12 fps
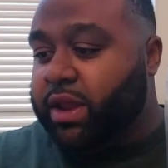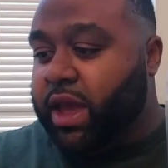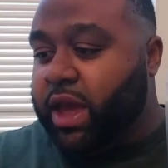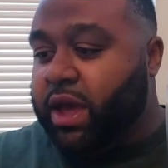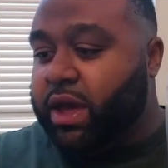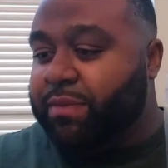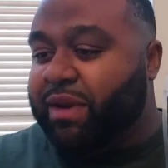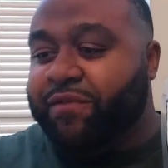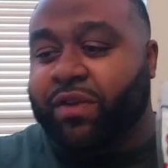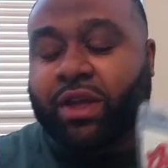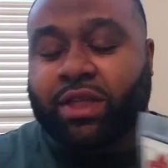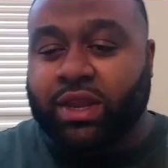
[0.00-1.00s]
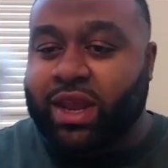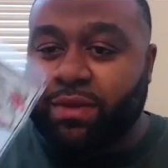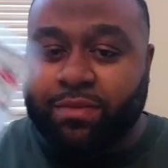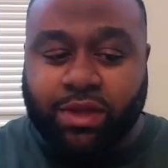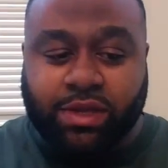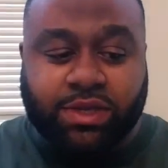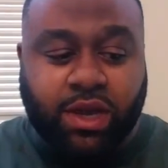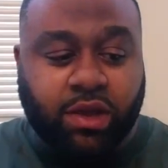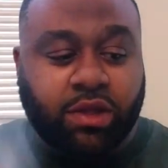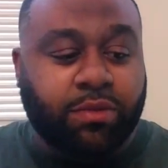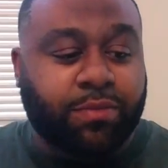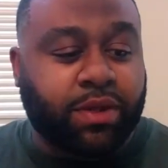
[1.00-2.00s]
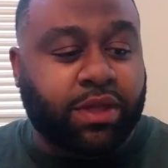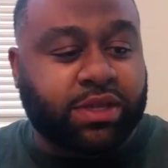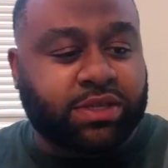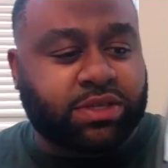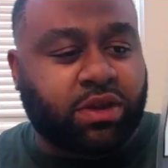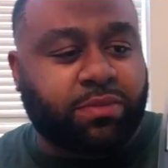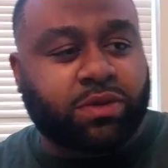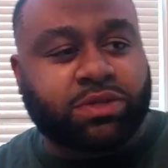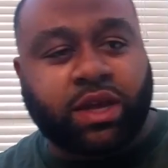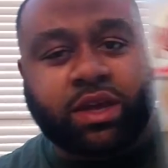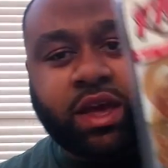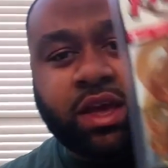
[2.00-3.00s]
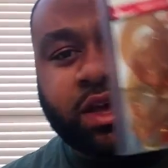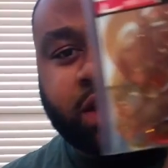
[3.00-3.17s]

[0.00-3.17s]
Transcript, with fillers: a uh, I forget the name of this color, but this is almost like a